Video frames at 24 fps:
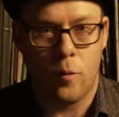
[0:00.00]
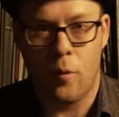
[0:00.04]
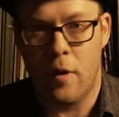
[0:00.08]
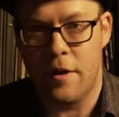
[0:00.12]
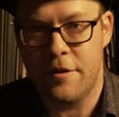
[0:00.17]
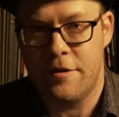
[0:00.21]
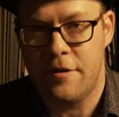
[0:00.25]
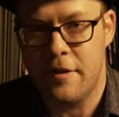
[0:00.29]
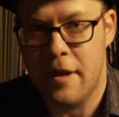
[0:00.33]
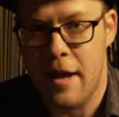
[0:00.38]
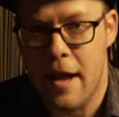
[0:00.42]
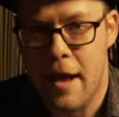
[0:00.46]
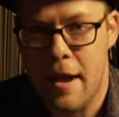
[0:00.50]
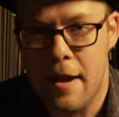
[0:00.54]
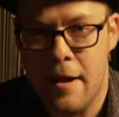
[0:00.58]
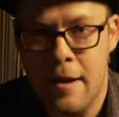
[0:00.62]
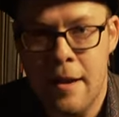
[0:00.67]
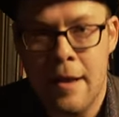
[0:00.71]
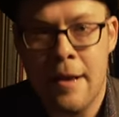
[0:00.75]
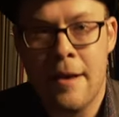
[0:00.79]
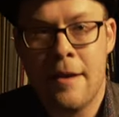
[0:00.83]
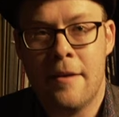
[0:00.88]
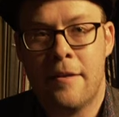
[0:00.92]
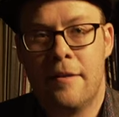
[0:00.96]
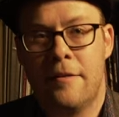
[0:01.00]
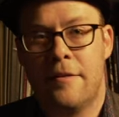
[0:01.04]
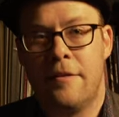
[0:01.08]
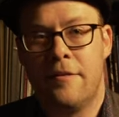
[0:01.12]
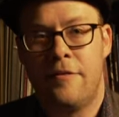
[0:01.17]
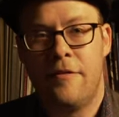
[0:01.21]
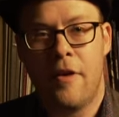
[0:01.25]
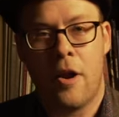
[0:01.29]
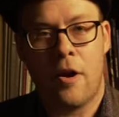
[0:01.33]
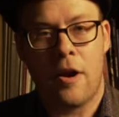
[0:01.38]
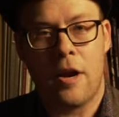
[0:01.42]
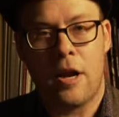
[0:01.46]
Once again, this
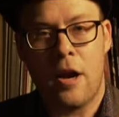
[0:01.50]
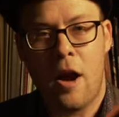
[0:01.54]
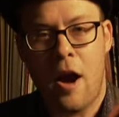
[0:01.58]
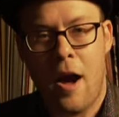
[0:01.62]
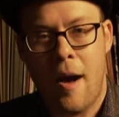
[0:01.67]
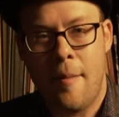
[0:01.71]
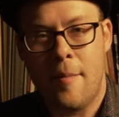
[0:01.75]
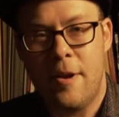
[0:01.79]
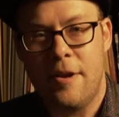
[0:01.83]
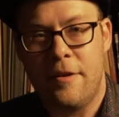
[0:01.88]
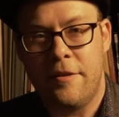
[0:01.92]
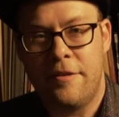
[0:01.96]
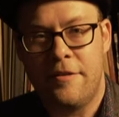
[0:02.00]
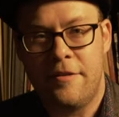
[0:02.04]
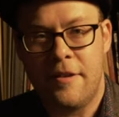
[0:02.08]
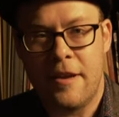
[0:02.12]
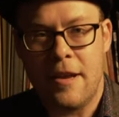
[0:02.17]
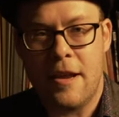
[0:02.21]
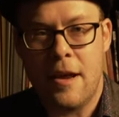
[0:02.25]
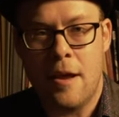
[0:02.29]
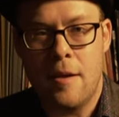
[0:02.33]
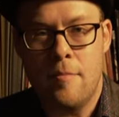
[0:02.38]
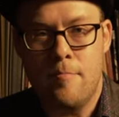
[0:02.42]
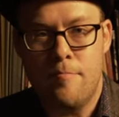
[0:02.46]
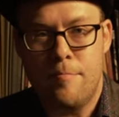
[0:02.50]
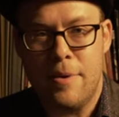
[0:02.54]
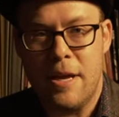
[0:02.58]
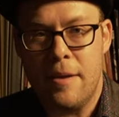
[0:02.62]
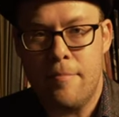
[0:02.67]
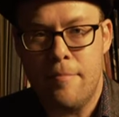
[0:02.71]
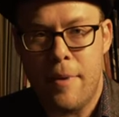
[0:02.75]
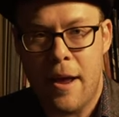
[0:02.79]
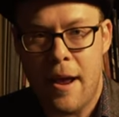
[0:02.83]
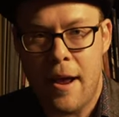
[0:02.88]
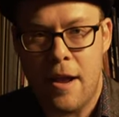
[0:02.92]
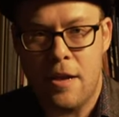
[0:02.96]
is very common to see in
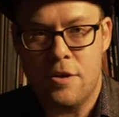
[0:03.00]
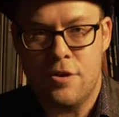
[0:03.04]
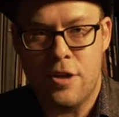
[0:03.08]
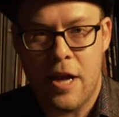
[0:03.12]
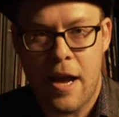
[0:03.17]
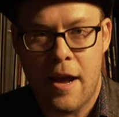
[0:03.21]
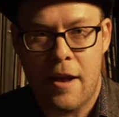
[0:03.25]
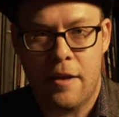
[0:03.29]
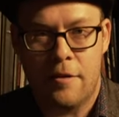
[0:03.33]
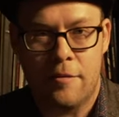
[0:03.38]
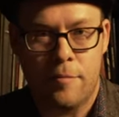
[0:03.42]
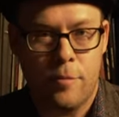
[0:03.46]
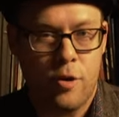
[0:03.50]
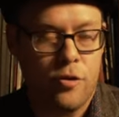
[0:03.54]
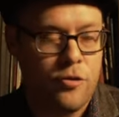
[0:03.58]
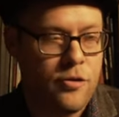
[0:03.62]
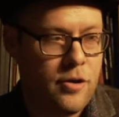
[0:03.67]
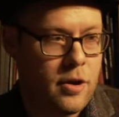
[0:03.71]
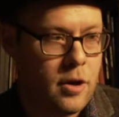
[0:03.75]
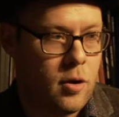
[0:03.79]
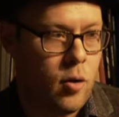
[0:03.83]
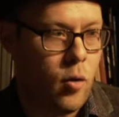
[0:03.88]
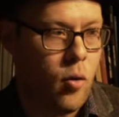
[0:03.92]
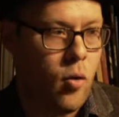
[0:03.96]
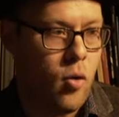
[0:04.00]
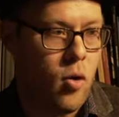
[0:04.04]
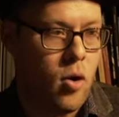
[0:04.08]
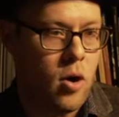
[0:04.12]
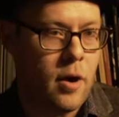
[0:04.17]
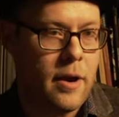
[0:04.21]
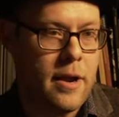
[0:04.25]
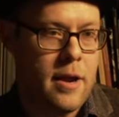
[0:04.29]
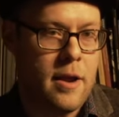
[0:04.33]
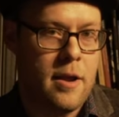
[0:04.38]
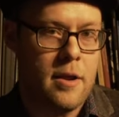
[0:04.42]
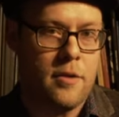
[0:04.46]
big band jazz music
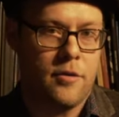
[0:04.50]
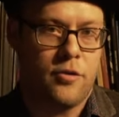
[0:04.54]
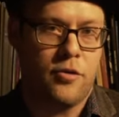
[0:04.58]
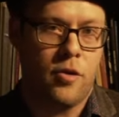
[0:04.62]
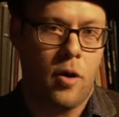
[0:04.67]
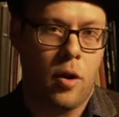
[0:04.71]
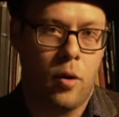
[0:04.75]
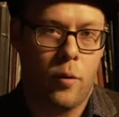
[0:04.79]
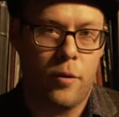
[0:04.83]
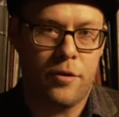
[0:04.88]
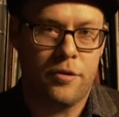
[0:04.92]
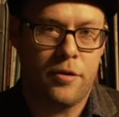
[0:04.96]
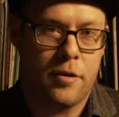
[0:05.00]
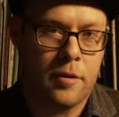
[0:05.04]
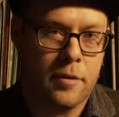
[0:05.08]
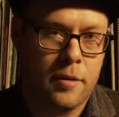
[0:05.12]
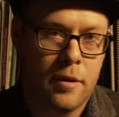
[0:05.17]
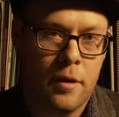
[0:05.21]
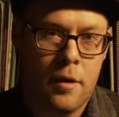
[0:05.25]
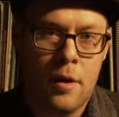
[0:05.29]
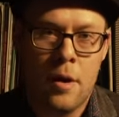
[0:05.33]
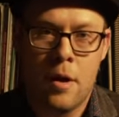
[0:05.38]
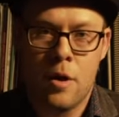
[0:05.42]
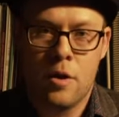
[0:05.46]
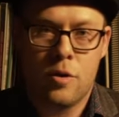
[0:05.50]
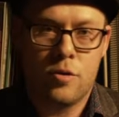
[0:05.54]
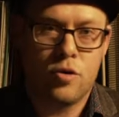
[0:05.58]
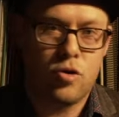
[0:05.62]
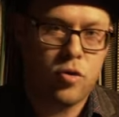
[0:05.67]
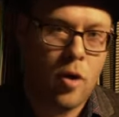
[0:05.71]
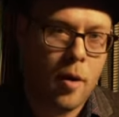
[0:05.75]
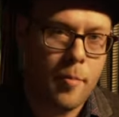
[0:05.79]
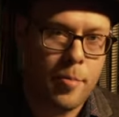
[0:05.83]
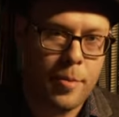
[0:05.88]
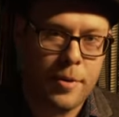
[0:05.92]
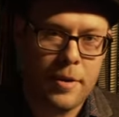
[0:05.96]
or in soloistic
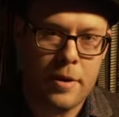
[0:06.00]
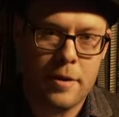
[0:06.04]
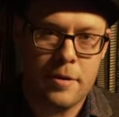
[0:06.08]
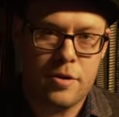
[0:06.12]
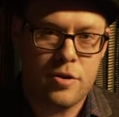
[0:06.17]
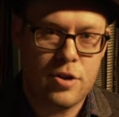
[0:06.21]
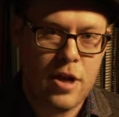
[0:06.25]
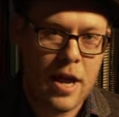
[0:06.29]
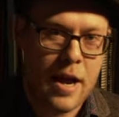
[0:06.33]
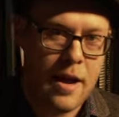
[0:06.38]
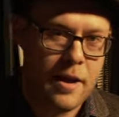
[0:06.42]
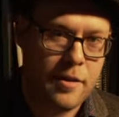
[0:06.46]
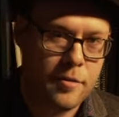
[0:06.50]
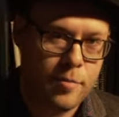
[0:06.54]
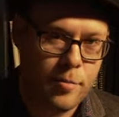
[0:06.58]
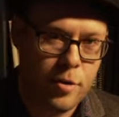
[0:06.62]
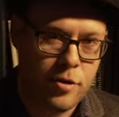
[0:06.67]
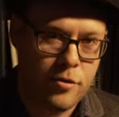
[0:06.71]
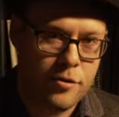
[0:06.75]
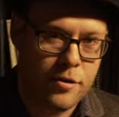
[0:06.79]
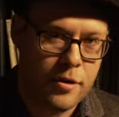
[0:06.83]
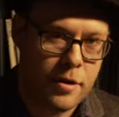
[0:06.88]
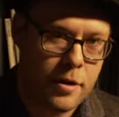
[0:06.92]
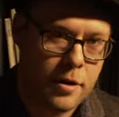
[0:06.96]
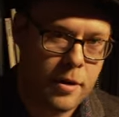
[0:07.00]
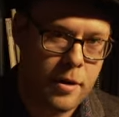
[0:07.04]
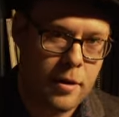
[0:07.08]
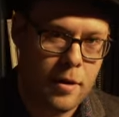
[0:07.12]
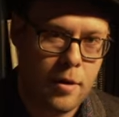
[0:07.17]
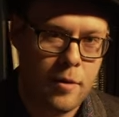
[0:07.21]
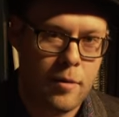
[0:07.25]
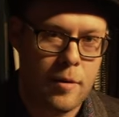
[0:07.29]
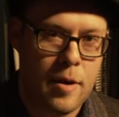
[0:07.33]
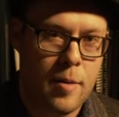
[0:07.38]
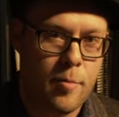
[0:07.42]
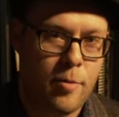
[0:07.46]
trumpet, jazz music, you
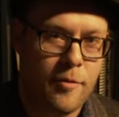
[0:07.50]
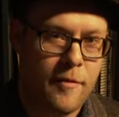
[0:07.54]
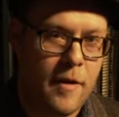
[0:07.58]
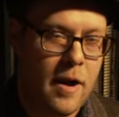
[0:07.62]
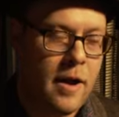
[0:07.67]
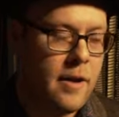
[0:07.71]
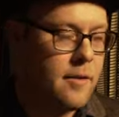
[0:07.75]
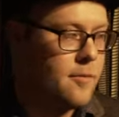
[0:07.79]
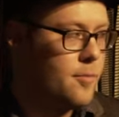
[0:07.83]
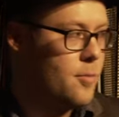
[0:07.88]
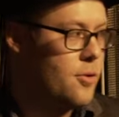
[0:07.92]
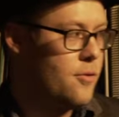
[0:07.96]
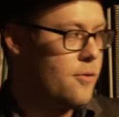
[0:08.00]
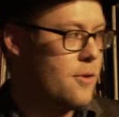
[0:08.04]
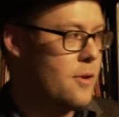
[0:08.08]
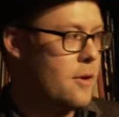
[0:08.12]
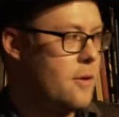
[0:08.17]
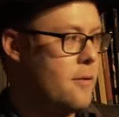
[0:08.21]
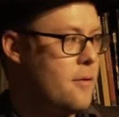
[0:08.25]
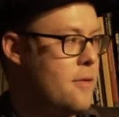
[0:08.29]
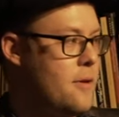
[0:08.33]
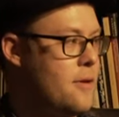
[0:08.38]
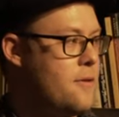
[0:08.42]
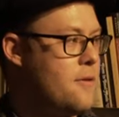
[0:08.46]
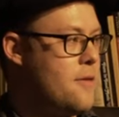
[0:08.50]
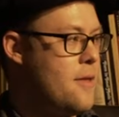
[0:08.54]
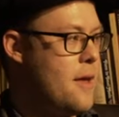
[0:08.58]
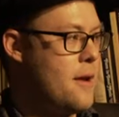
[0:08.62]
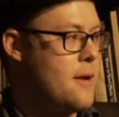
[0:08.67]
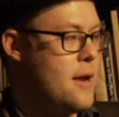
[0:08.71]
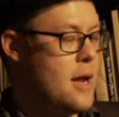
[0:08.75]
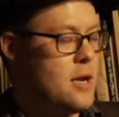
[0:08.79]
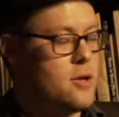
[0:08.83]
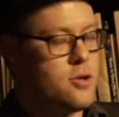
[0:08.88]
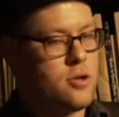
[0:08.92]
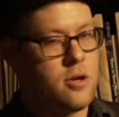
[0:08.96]
know, improvised music and things of
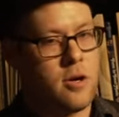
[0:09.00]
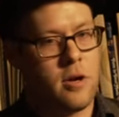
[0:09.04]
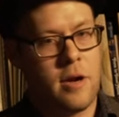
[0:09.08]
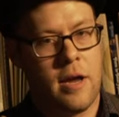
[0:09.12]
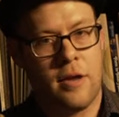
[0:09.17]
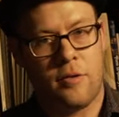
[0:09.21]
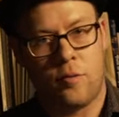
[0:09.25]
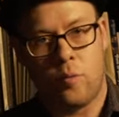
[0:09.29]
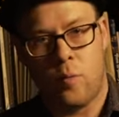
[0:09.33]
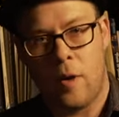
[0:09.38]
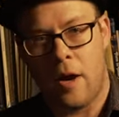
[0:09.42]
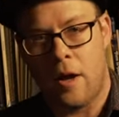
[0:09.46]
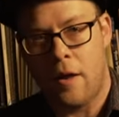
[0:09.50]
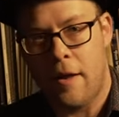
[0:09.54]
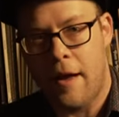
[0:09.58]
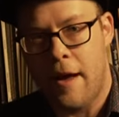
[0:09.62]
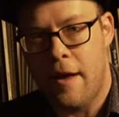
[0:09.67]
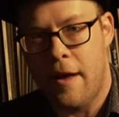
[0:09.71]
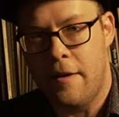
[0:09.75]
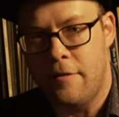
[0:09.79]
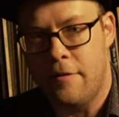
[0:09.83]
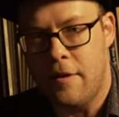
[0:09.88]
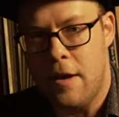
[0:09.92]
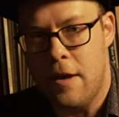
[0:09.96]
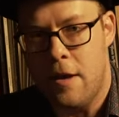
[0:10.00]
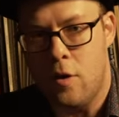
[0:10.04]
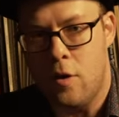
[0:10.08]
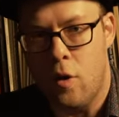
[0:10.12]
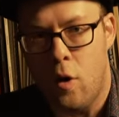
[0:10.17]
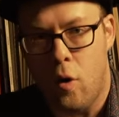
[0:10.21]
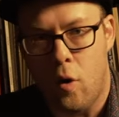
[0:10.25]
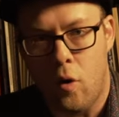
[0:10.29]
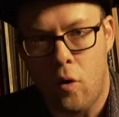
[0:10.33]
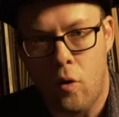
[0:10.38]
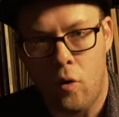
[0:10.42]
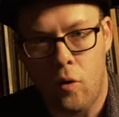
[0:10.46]
that nature, as well as in
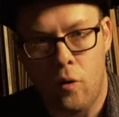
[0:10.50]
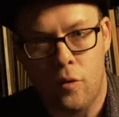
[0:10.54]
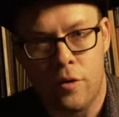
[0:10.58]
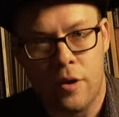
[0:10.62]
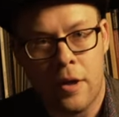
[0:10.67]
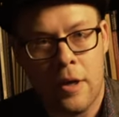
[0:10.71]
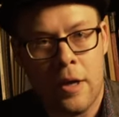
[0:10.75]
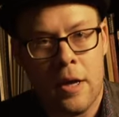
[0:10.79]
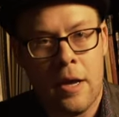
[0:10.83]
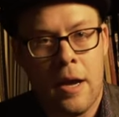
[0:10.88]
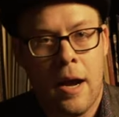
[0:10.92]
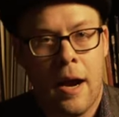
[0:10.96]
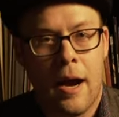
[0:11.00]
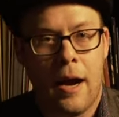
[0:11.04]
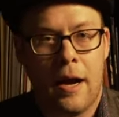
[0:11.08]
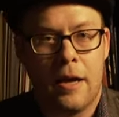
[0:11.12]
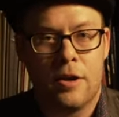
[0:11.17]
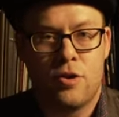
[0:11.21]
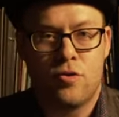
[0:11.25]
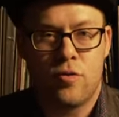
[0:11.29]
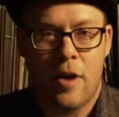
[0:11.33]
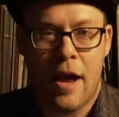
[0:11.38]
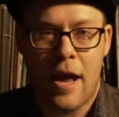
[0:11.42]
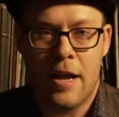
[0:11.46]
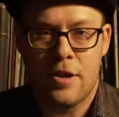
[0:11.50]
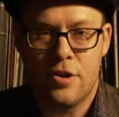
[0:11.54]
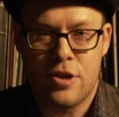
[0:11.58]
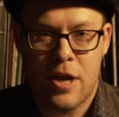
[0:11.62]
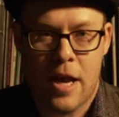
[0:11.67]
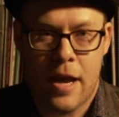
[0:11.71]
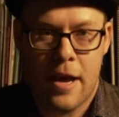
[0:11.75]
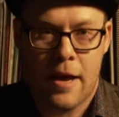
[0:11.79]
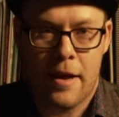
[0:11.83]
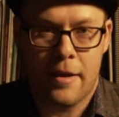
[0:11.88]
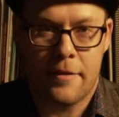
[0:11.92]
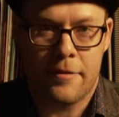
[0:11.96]
old uh, trad
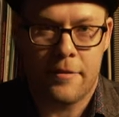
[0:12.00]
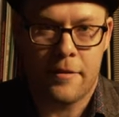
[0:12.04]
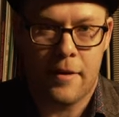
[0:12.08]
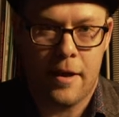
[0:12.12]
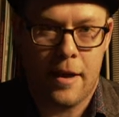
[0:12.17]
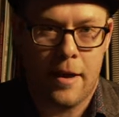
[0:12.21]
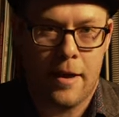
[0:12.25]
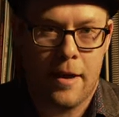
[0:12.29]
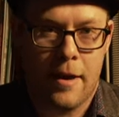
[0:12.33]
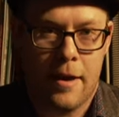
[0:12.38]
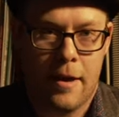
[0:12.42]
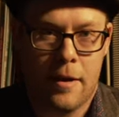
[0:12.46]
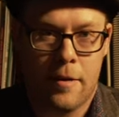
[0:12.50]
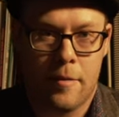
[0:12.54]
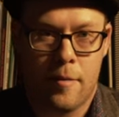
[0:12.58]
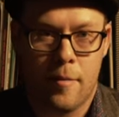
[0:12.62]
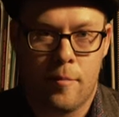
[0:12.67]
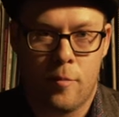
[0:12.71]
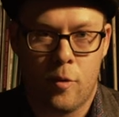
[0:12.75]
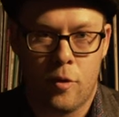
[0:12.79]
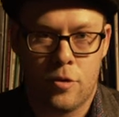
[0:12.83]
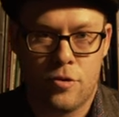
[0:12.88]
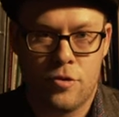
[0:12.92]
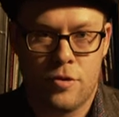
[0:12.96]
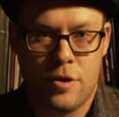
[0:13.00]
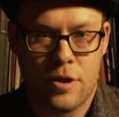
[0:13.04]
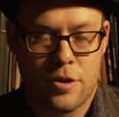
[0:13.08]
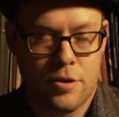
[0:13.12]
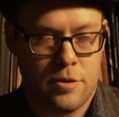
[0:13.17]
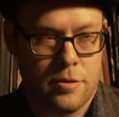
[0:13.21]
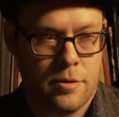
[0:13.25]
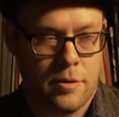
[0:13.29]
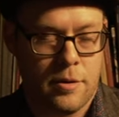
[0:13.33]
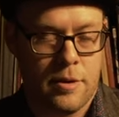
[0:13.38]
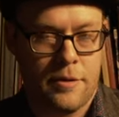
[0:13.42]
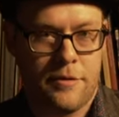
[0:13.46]
jazz and more
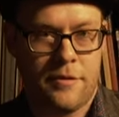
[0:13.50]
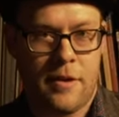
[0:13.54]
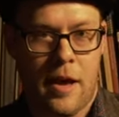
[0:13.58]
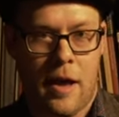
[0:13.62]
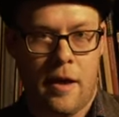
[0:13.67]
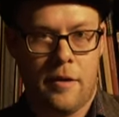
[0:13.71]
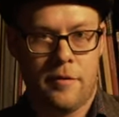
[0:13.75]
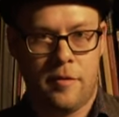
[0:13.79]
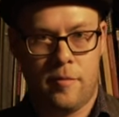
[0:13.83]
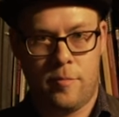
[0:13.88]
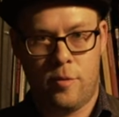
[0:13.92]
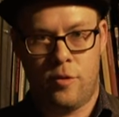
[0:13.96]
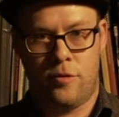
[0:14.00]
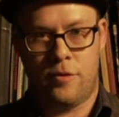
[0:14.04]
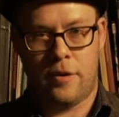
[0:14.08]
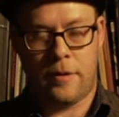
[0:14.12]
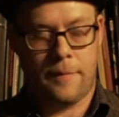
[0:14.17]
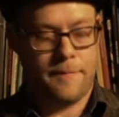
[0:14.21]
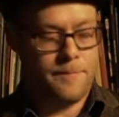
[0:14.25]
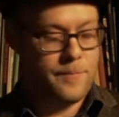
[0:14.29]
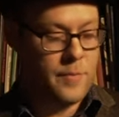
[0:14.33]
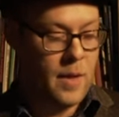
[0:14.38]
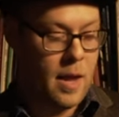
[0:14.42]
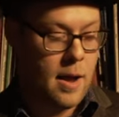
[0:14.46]
traditional styles of music.